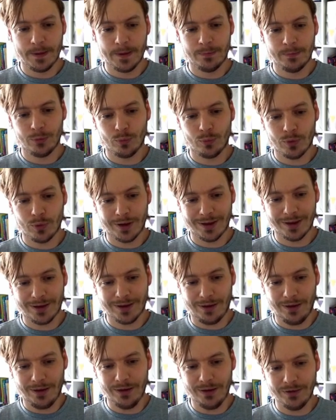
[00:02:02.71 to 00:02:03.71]
But what I
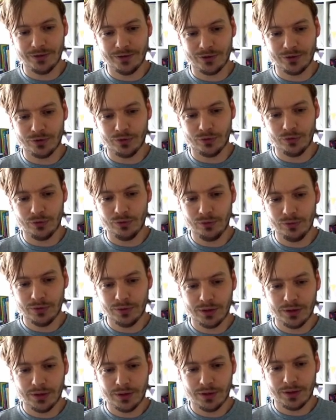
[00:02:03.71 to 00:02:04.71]
can't do
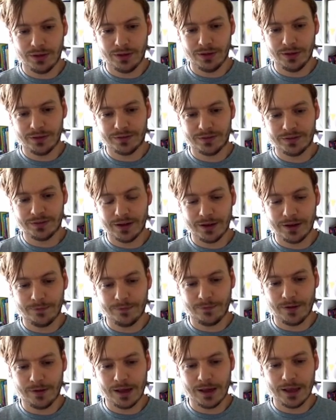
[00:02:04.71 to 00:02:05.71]
is say
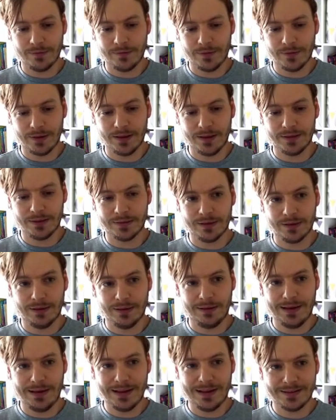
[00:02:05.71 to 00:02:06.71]
5 is
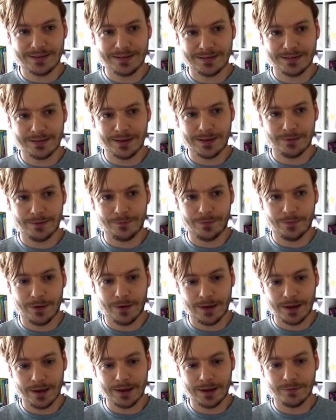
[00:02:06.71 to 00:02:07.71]
less than
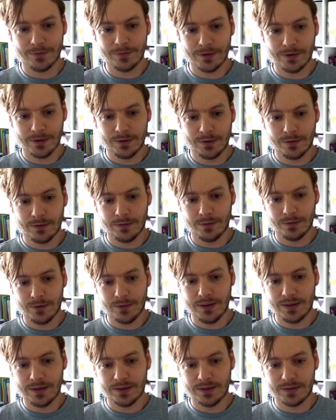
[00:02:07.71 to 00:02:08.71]
5.
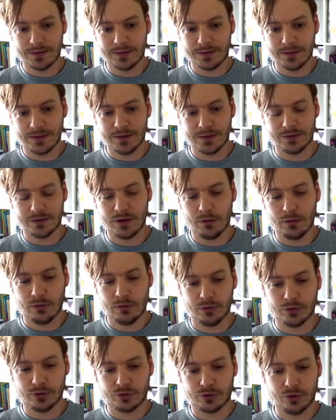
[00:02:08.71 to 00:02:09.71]
This is no
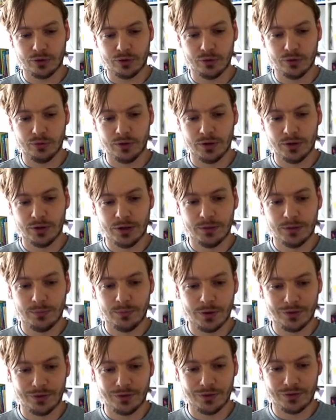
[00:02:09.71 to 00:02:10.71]
longer true
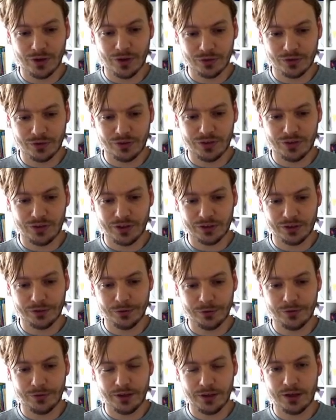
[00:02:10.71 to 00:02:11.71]
because it doesn't
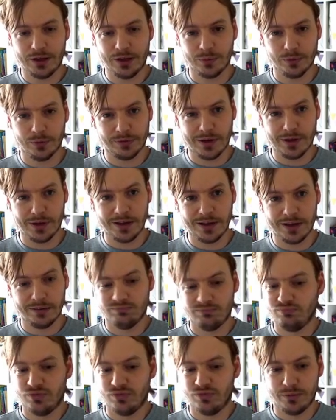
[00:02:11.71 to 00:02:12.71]
include the equals
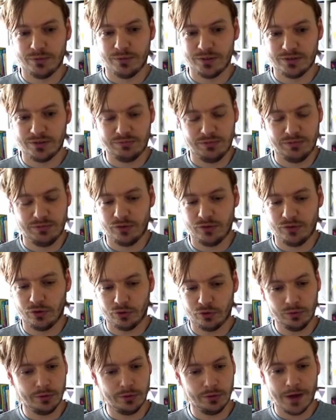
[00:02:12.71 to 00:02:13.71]
line, so it's not
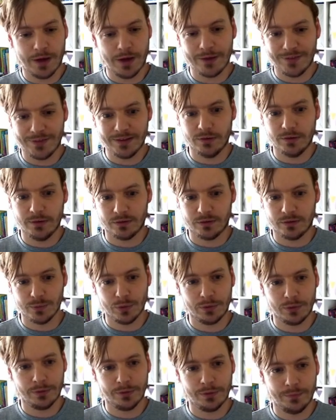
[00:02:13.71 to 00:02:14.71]
true. 5 isn't
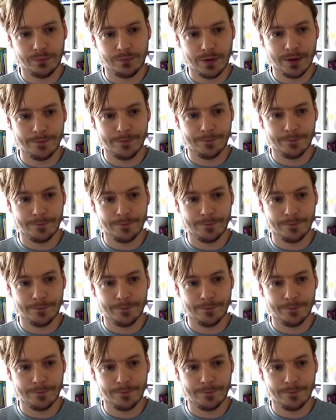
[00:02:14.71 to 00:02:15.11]
smaller than 5.